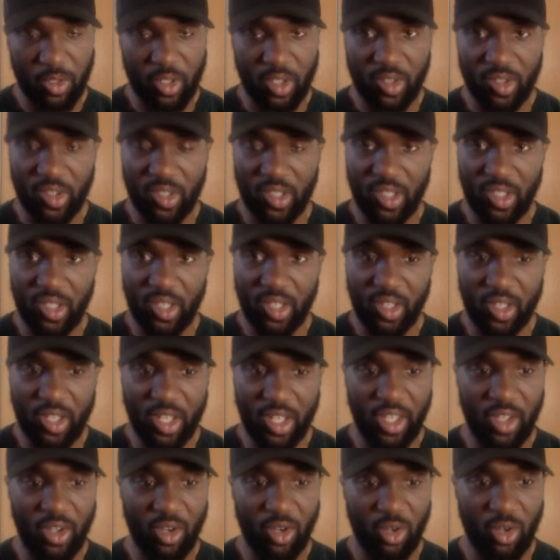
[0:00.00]
conceding
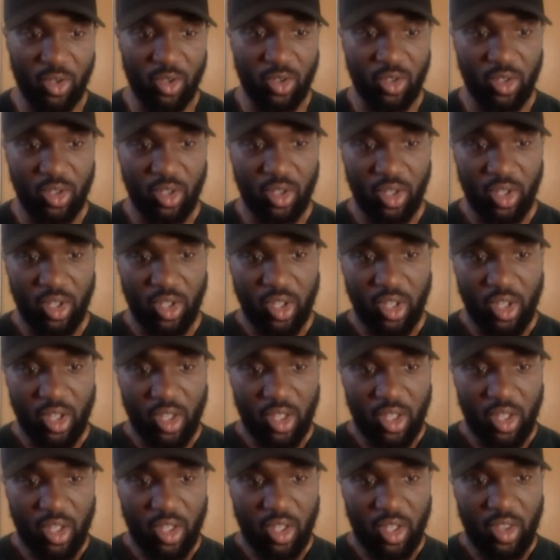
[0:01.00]
late on.
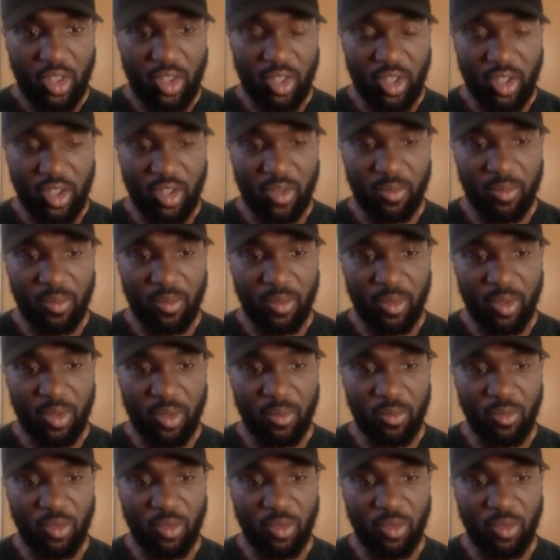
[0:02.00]
Um,